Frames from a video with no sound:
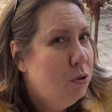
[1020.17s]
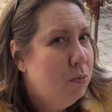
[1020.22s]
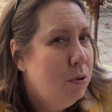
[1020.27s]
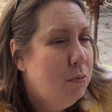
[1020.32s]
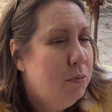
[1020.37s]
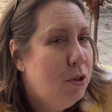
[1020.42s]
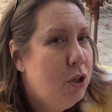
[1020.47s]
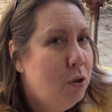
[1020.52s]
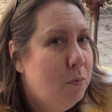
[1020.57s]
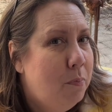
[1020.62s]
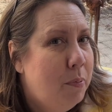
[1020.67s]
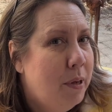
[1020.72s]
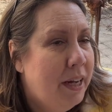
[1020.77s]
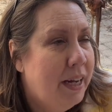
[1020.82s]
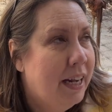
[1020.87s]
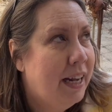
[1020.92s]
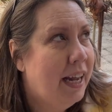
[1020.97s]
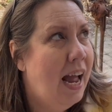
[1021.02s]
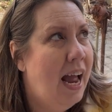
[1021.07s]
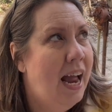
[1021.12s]
one would you
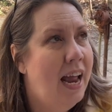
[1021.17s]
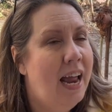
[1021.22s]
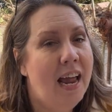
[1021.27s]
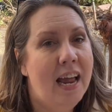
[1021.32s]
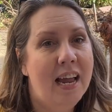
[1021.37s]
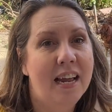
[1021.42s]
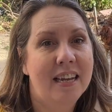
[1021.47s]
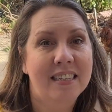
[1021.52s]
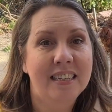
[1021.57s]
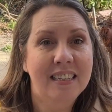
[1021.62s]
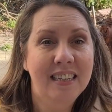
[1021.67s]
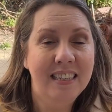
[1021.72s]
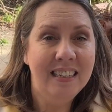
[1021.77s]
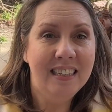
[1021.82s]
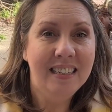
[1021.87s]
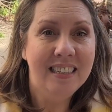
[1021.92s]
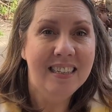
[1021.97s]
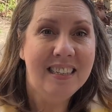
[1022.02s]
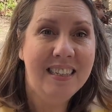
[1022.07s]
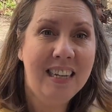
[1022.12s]
pick? And
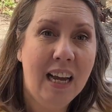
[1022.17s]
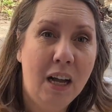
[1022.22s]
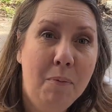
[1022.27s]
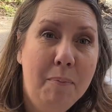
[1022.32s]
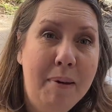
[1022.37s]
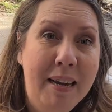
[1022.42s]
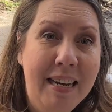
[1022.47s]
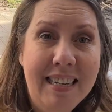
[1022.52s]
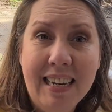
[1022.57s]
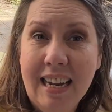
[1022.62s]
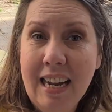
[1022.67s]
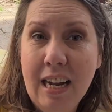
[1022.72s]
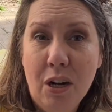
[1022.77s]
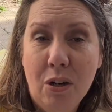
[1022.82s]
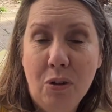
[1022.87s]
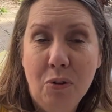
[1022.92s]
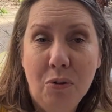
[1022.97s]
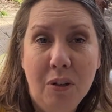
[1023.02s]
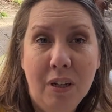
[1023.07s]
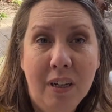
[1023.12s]
tell me
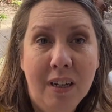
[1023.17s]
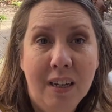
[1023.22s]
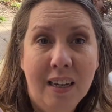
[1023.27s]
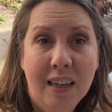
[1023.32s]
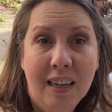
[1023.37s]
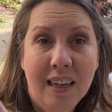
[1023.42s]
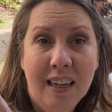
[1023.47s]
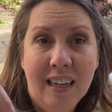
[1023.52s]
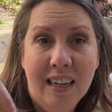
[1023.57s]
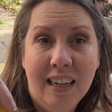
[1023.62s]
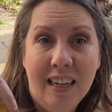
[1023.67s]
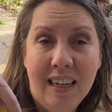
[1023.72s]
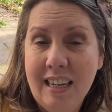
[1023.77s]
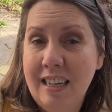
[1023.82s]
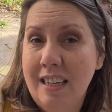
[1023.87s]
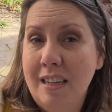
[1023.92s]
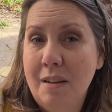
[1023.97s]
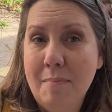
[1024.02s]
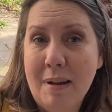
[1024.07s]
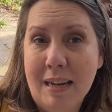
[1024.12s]
down
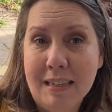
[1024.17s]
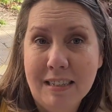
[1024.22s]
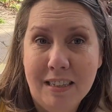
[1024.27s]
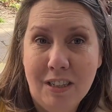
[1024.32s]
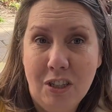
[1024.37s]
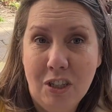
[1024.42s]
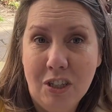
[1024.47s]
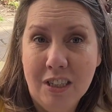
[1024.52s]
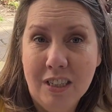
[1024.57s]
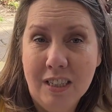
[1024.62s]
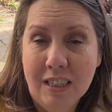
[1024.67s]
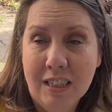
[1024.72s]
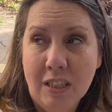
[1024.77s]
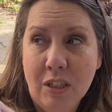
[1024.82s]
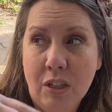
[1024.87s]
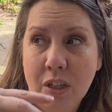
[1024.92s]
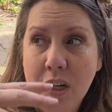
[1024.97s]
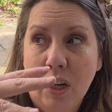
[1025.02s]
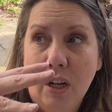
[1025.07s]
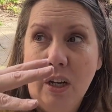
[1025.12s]
in the messages,
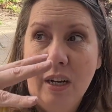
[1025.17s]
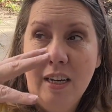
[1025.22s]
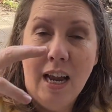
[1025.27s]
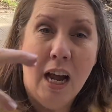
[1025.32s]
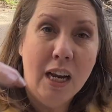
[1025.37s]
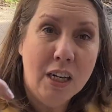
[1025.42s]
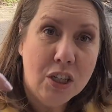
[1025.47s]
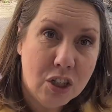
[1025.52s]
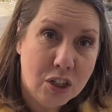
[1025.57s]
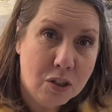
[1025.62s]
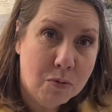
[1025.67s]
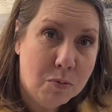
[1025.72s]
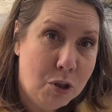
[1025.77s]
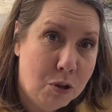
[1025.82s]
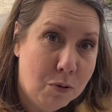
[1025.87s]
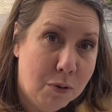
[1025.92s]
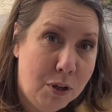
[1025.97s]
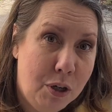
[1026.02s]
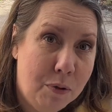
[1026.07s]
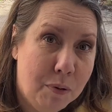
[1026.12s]
not just which
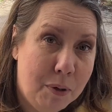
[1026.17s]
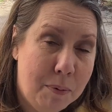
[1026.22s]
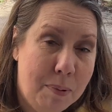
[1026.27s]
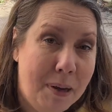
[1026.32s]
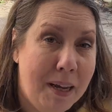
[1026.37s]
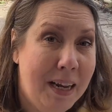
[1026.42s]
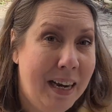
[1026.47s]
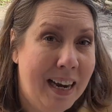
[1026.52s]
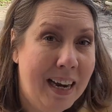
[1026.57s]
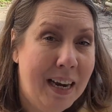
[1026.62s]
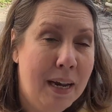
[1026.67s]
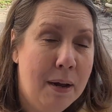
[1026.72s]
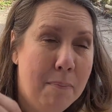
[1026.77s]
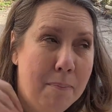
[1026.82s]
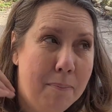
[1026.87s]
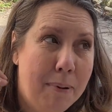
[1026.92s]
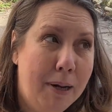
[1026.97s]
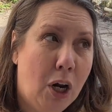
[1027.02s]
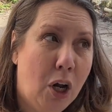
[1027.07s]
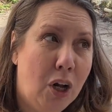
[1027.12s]
one you would pick,
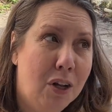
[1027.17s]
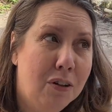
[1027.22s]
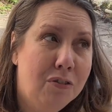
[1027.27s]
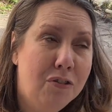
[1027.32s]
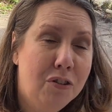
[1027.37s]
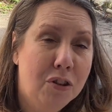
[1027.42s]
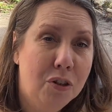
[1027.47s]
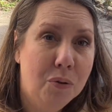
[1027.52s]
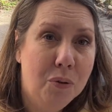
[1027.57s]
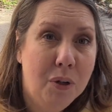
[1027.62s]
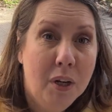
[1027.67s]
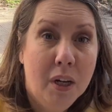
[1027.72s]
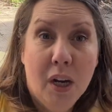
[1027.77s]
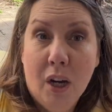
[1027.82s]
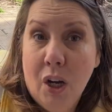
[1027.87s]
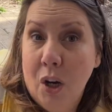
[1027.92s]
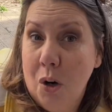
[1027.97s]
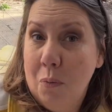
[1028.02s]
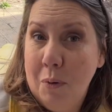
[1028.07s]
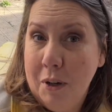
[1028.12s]
but also
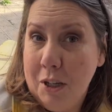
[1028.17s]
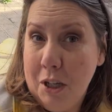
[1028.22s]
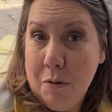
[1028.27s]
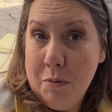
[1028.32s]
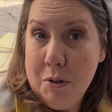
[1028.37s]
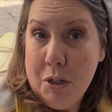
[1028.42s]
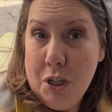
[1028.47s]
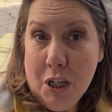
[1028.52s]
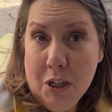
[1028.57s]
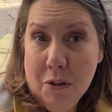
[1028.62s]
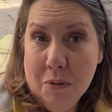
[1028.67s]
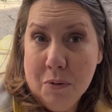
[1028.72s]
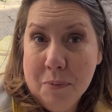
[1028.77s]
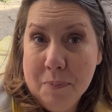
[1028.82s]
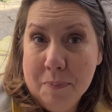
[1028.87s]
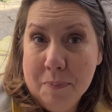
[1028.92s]
what you would do.